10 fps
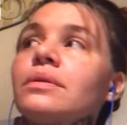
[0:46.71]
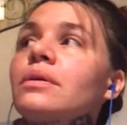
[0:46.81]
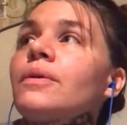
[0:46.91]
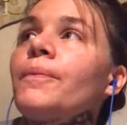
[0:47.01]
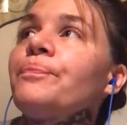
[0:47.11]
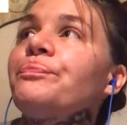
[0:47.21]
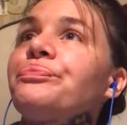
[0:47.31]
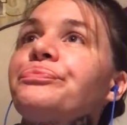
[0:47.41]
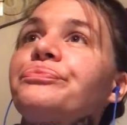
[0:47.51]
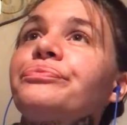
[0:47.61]

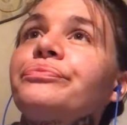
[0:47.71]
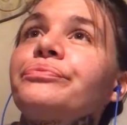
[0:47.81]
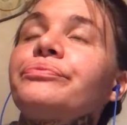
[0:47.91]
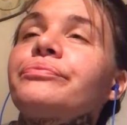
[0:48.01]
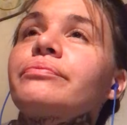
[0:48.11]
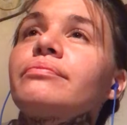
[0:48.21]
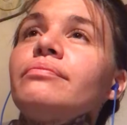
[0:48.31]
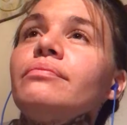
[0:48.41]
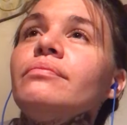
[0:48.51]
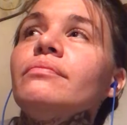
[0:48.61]

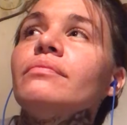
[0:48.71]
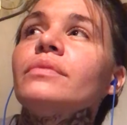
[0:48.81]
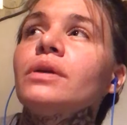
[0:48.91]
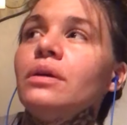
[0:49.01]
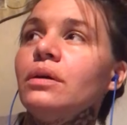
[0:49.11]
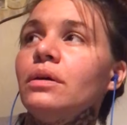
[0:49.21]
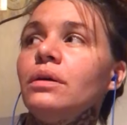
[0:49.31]
Nobody speaks.